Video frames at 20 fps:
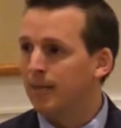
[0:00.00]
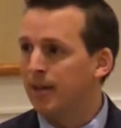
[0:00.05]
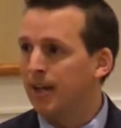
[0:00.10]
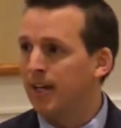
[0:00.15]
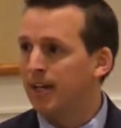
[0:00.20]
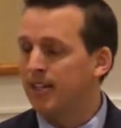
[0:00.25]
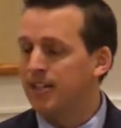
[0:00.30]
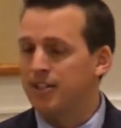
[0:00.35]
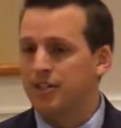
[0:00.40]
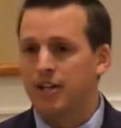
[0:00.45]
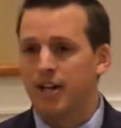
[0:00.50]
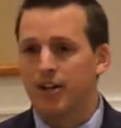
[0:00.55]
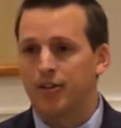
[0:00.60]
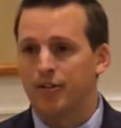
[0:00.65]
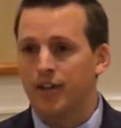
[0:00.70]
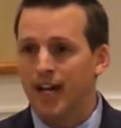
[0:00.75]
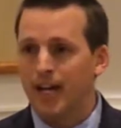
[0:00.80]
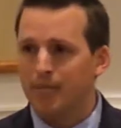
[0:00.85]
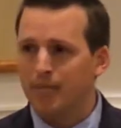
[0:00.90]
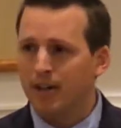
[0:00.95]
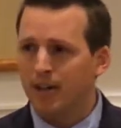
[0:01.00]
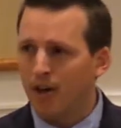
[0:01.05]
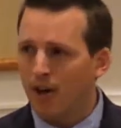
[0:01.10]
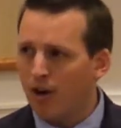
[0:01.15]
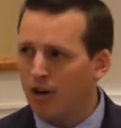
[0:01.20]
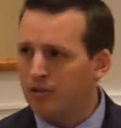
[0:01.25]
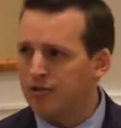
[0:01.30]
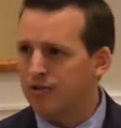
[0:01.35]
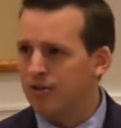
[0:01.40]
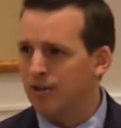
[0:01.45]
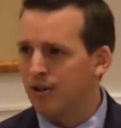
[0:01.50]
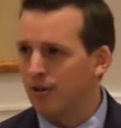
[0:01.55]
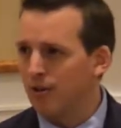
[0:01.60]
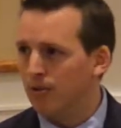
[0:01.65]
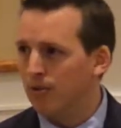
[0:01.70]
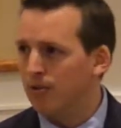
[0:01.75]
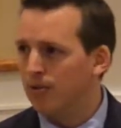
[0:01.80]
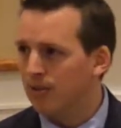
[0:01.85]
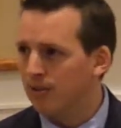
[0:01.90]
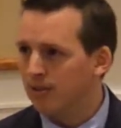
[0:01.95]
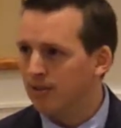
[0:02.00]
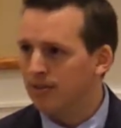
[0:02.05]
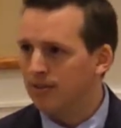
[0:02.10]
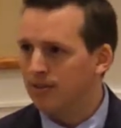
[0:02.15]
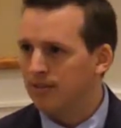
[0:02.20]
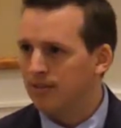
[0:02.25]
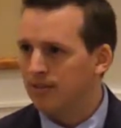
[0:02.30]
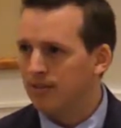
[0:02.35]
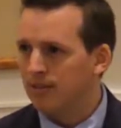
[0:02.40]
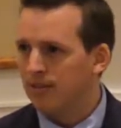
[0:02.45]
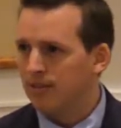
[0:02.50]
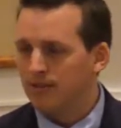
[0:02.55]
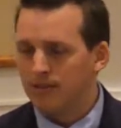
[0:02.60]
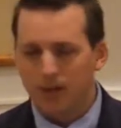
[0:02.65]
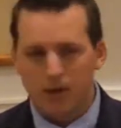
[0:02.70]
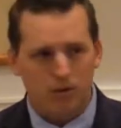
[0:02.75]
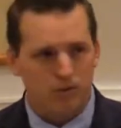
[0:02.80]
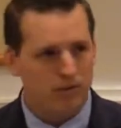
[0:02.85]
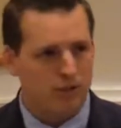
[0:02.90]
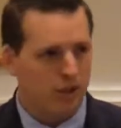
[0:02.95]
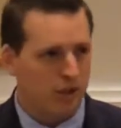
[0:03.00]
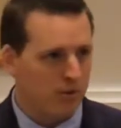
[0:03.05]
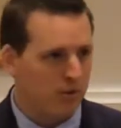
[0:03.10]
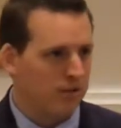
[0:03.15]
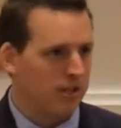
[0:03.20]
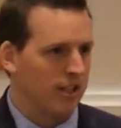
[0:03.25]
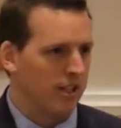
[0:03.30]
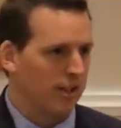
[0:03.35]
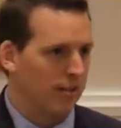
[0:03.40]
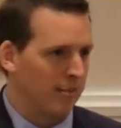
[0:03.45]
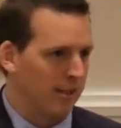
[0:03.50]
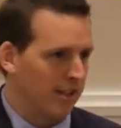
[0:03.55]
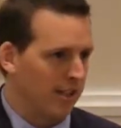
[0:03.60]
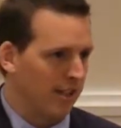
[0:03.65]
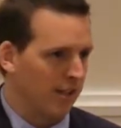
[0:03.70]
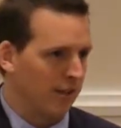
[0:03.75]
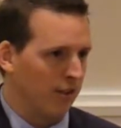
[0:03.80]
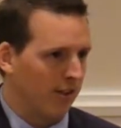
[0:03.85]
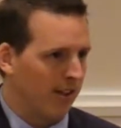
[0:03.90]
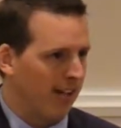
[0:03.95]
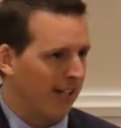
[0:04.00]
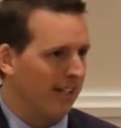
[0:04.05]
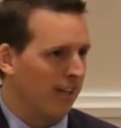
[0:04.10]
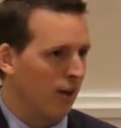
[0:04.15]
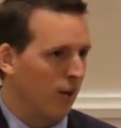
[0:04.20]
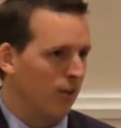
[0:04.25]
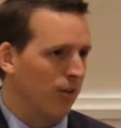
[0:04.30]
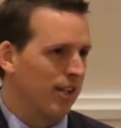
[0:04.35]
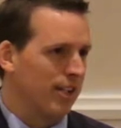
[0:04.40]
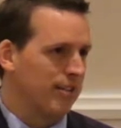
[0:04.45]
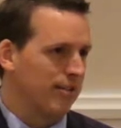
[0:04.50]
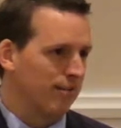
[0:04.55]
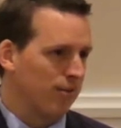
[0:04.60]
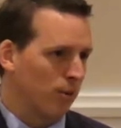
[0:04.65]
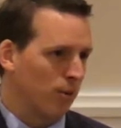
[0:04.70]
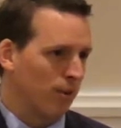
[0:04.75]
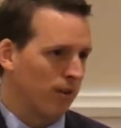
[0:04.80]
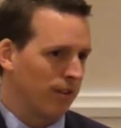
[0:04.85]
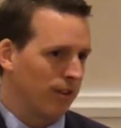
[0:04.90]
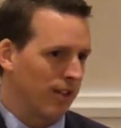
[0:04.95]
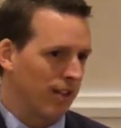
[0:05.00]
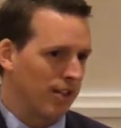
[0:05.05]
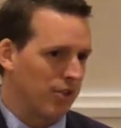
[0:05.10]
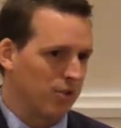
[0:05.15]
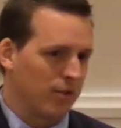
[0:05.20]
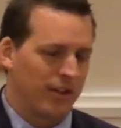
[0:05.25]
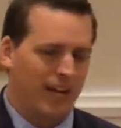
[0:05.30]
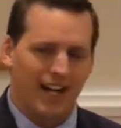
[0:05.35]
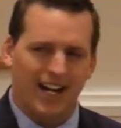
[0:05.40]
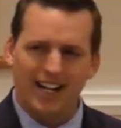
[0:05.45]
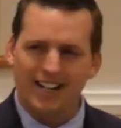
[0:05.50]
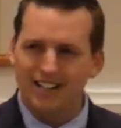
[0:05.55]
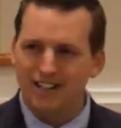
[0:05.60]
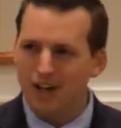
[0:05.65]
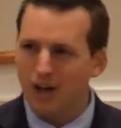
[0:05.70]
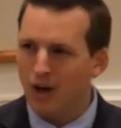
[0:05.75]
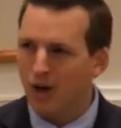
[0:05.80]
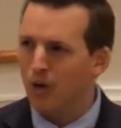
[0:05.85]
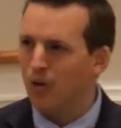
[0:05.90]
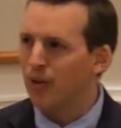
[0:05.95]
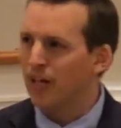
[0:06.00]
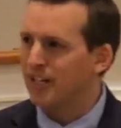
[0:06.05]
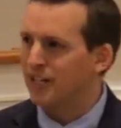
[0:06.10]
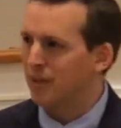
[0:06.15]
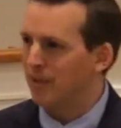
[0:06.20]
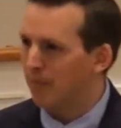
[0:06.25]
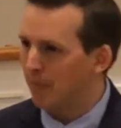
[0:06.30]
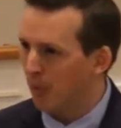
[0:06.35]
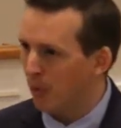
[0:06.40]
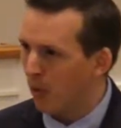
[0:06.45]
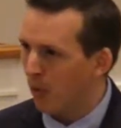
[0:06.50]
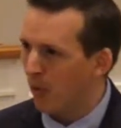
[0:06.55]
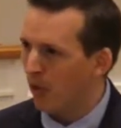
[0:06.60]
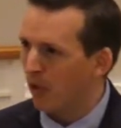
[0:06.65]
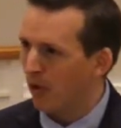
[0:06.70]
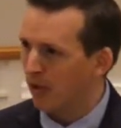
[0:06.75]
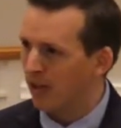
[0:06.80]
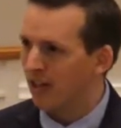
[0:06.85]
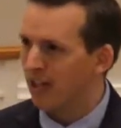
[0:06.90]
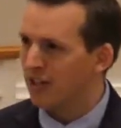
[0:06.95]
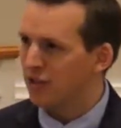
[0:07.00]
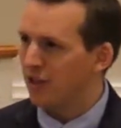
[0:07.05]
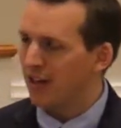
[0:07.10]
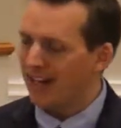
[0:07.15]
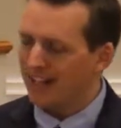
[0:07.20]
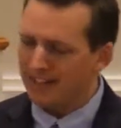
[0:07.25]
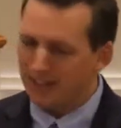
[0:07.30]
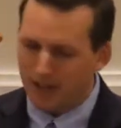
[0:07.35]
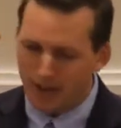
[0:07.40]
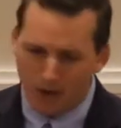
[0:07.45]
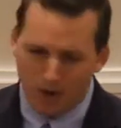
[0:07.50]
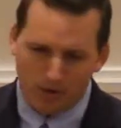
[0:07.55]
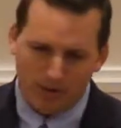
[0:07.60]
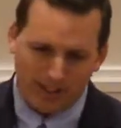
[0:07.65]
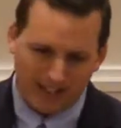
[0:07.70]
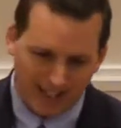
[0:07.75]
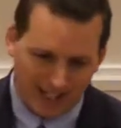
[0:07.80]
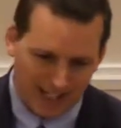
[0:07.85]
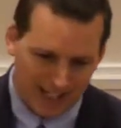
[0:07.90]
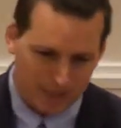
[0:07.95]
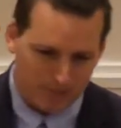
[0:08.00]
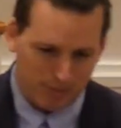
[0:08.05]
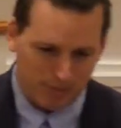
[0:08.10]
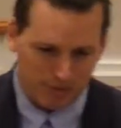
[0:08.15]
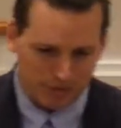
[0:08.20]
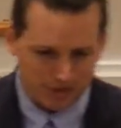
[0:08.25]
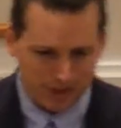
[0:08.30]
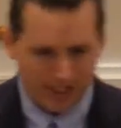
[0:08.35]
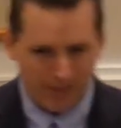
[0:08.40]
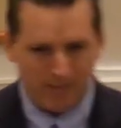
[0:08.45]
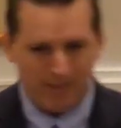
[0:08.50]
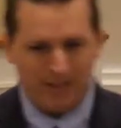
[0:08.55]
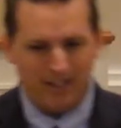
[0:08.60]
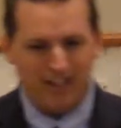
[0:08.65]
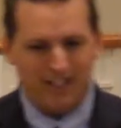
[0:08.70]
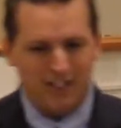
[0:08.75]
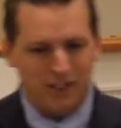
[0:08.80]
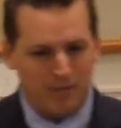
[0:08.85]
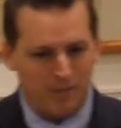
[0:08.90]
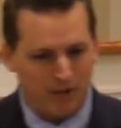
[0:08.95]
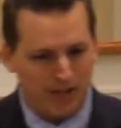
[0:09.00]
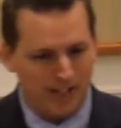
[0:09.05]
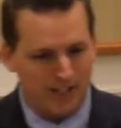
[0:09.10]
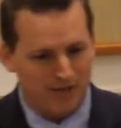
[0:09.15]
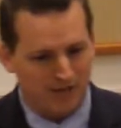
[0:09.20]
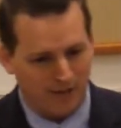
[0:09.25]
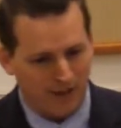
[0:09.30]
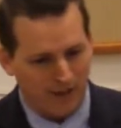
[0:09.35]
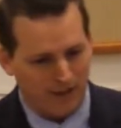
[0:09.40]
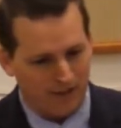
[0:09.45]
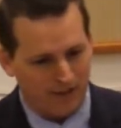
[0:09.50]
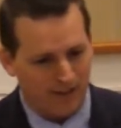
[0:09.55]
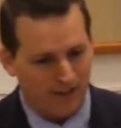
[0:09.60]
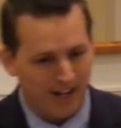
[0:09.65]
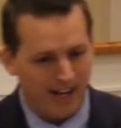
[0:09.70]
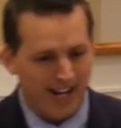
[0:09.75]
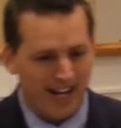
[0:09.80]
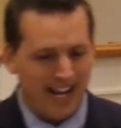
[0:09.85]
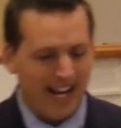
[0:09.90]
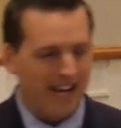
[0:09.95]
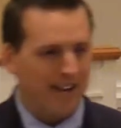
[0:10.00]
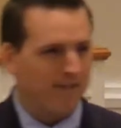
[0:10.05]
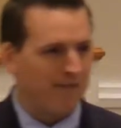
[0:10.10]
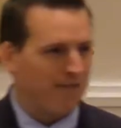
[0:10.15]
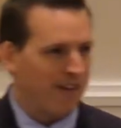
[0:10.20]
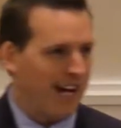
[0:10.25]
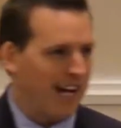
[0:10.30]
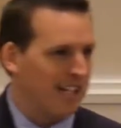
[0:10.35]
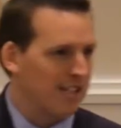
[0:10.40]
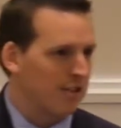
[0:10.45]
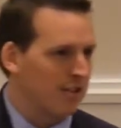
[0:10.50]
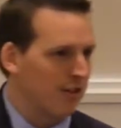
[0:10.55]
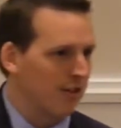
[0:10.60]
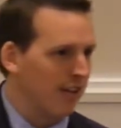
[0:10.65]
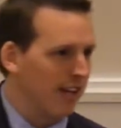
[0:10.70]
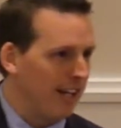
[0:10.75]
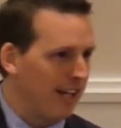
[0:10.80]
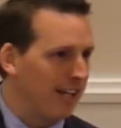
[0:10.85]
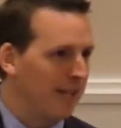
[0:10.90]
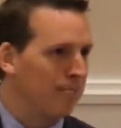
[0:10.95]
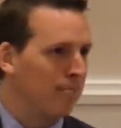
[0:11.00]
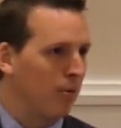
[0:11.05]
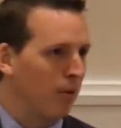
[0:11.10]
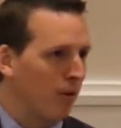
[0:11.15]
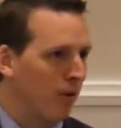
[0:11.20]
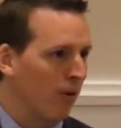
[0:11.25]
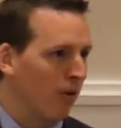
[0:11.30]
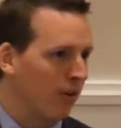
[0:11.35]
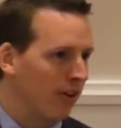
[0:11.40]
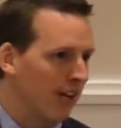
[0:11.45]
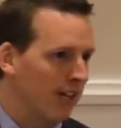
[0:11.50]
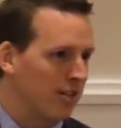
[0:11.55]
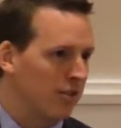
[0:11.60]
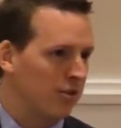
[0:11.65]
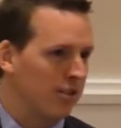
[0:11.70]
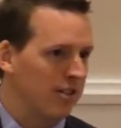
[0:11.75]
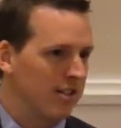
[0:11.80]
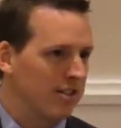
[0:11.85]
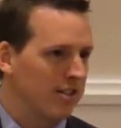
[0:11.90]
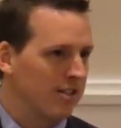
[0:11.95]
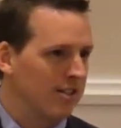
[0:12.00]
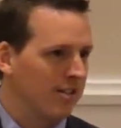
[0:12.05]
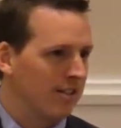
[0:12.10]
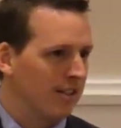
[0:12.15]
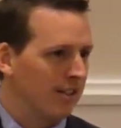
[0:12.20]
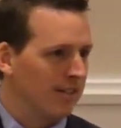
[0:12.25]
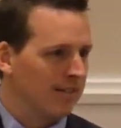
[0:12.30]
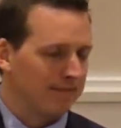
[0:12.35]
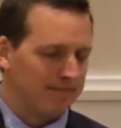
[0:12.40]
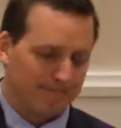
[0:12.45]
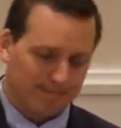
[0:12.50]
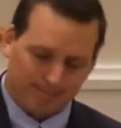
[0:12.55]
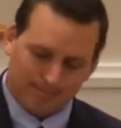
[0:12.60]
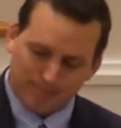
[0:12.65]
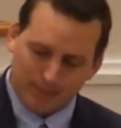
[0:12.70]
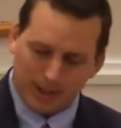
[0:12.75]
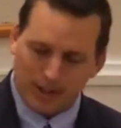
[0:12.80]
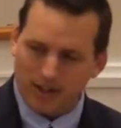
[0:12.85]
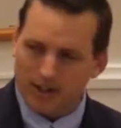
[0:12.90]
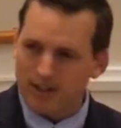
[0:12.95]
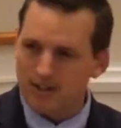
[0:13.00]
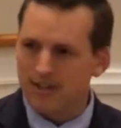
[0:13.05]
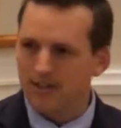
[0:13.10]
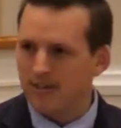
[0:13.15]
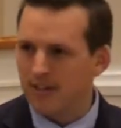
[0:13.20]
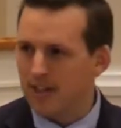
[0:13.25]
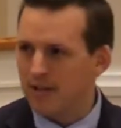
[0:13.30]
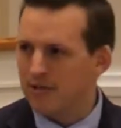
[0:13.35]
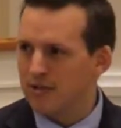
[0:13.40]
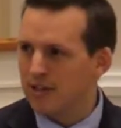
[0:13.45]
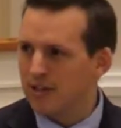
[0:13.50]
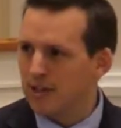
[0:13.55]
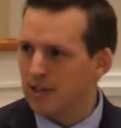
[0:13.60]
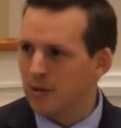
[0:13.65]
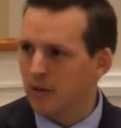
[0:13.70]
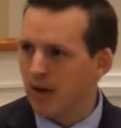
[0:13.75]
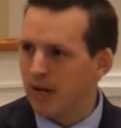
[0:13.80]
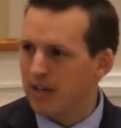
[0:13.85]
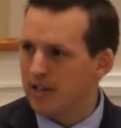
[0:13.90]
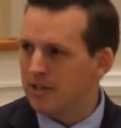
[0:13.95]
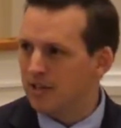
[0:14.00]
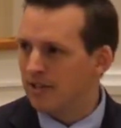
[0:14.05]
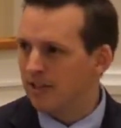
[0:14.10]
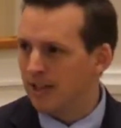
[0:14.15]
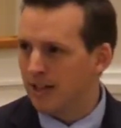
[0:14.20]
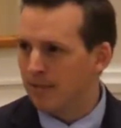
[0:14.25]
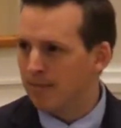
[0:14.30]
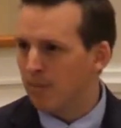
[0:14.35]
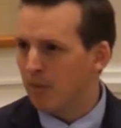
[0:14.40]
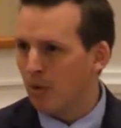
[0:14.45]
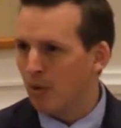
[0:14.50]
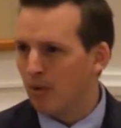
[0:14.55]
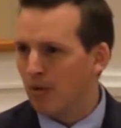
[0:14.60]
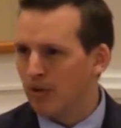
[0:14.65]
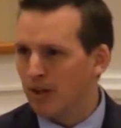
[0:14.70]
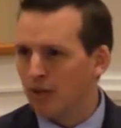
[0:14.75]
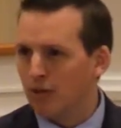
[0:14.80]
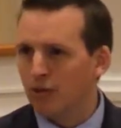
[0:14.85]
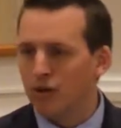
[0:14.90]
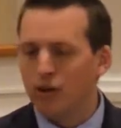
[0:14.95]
Can't discount that, but also those using the material. I know that's a foreign country. I know that's a poorer country. I know the gospel seemingly spreads farther and faster in poorer countries because of their situation. They're poor, they're